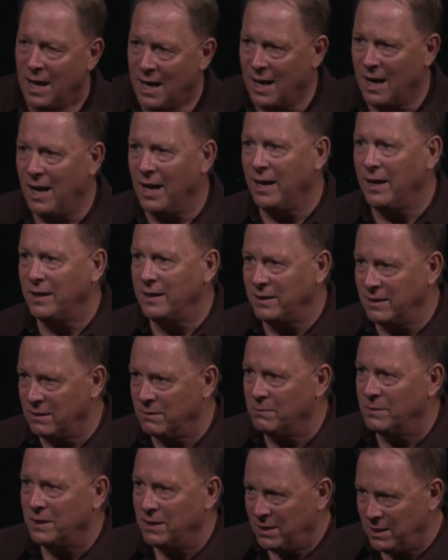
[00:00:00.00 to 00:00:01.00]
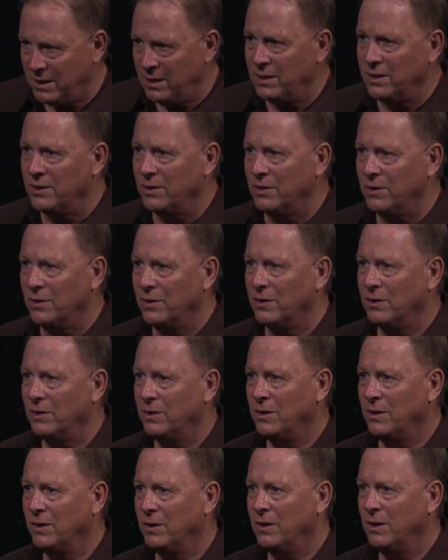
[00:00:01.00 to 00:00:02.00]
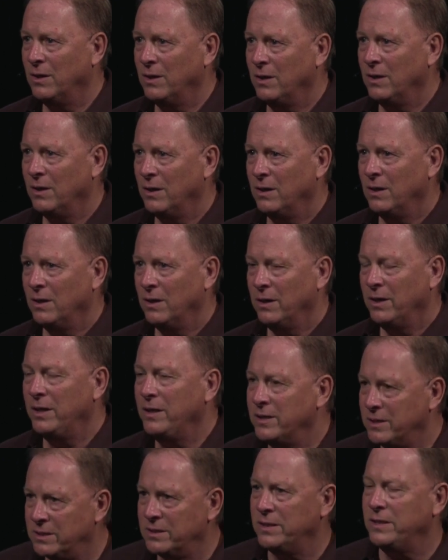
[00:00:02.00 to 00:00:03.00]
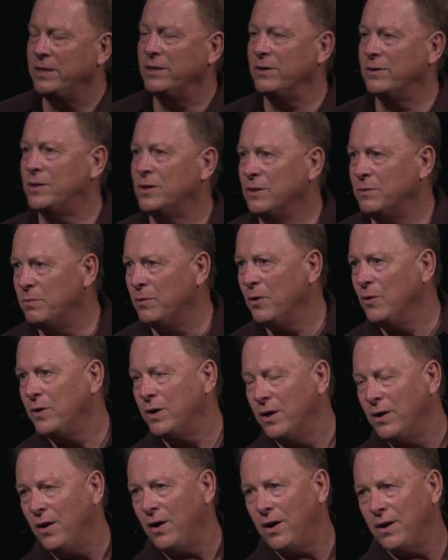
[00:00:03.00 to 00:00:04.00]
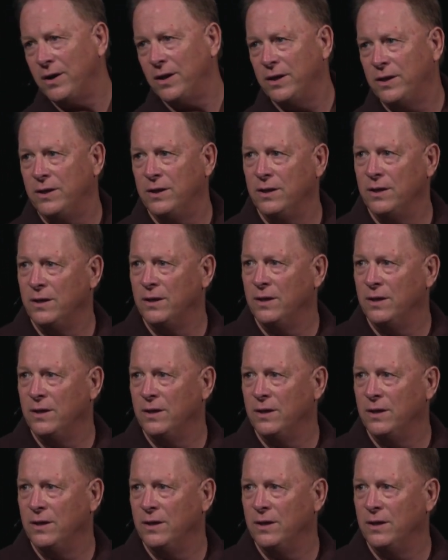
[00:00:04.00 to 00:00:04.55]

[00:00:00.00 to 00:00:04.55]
I am here. He is near to the brokenhearted.